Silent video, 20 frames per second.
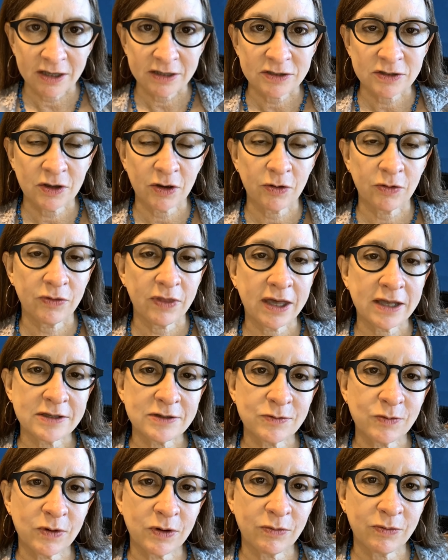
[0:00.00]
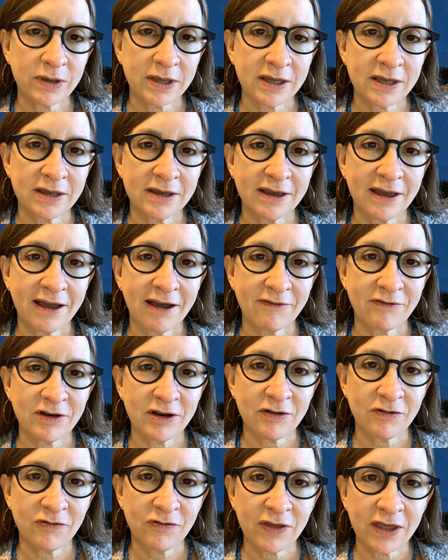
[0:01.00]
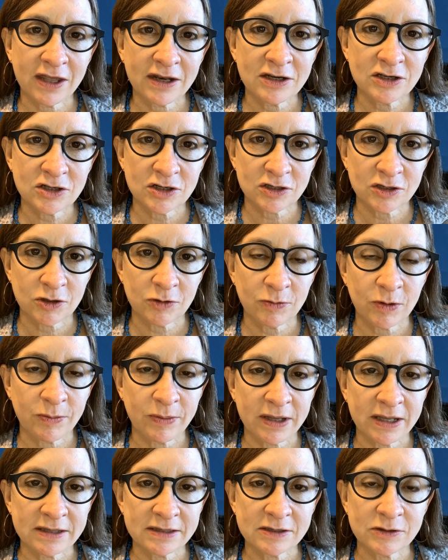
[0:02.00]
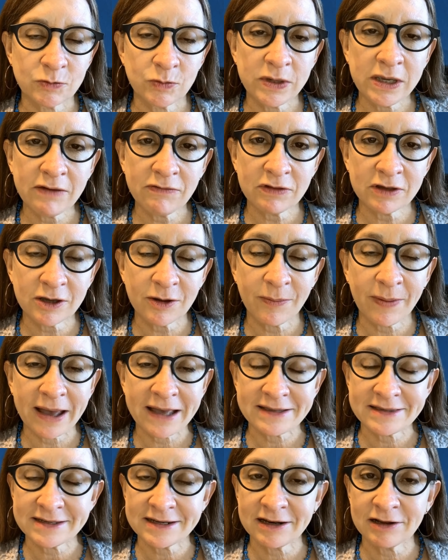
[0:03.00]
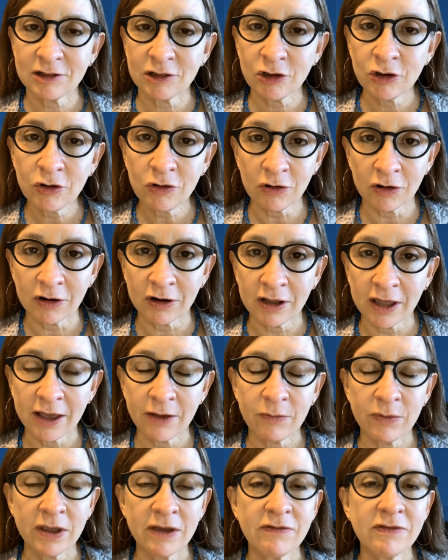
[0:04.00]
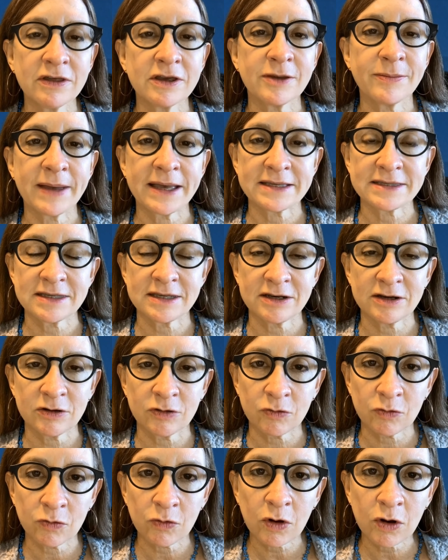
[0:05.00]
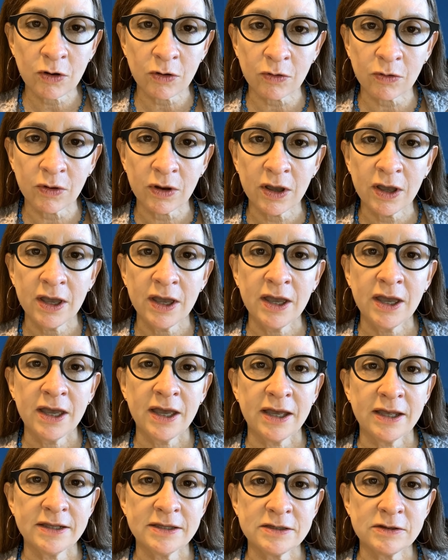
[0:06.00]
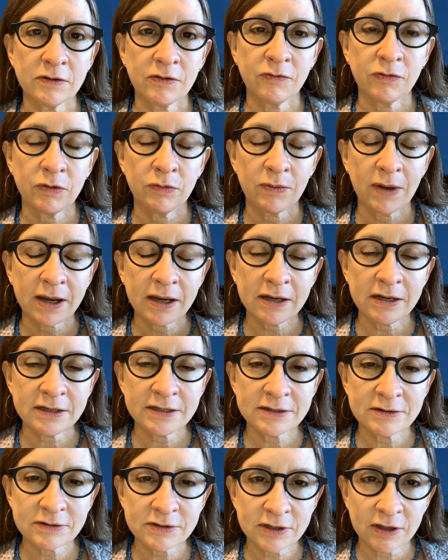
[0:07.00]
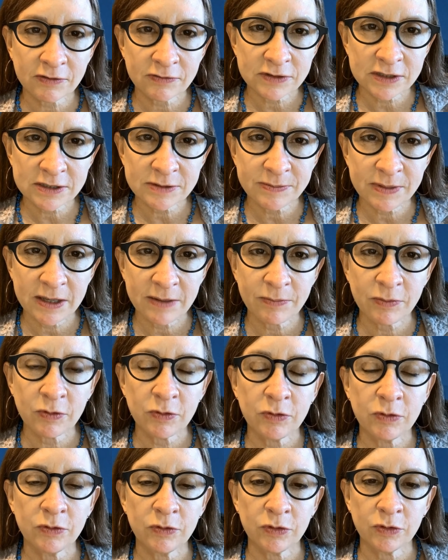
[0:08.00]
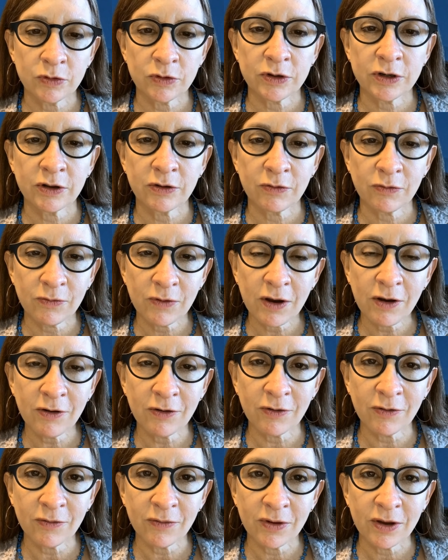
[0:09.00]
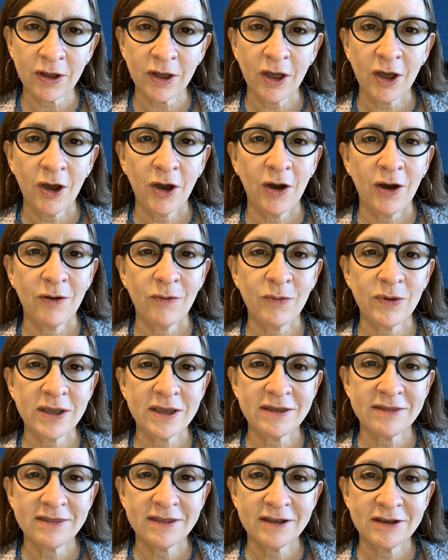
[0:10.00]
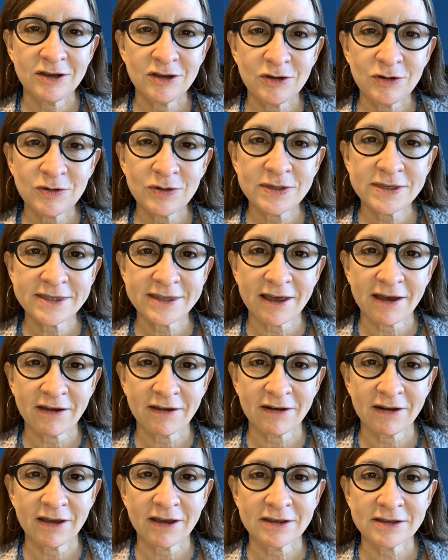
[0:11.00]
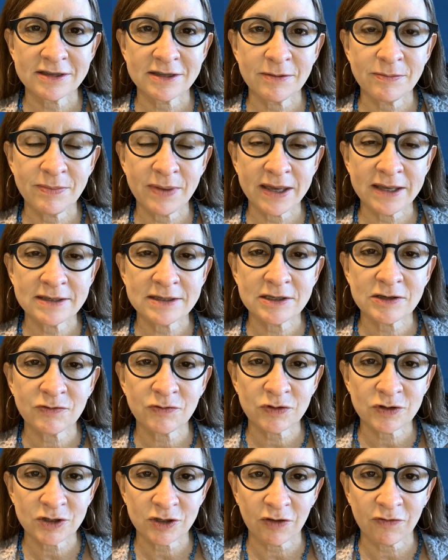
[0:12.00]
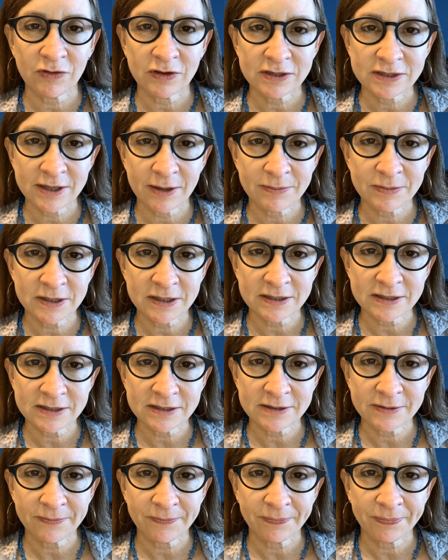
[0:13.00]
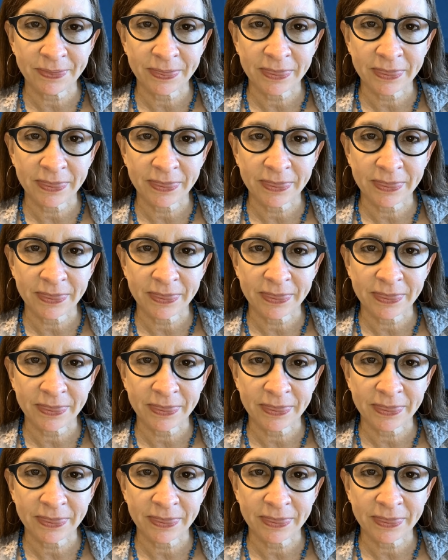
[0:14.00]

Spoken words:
So that's where we have an advantage as human beings, is we have the capacity to learn, and we have the capacity to grow. And so if we recognize ourselves as people who learn and grow, we can then use that as the basis for self-acceptance.